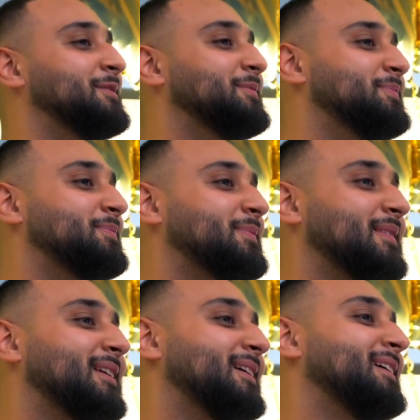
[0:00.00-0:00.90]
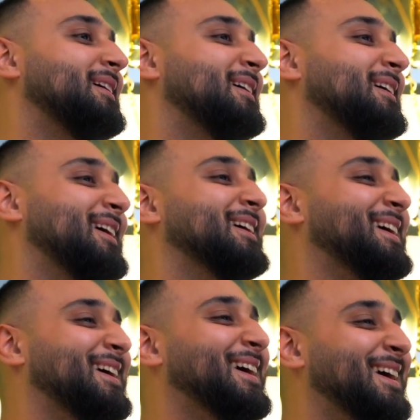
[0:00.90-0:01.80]
I was surprised as well because
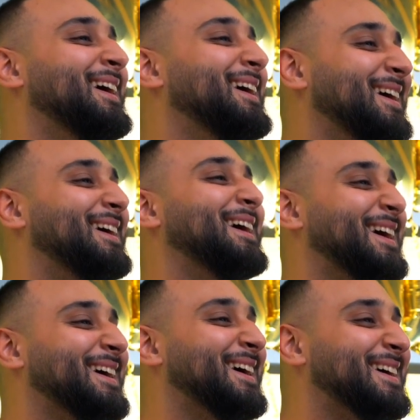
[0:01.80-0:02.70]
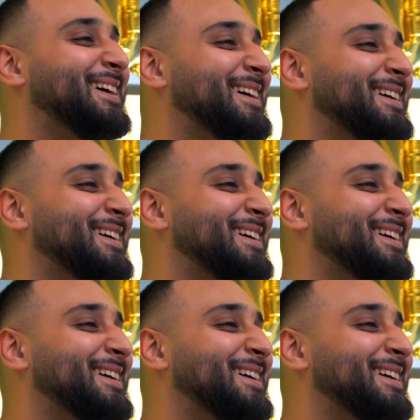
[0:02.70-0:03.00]
I kept like pushing in it.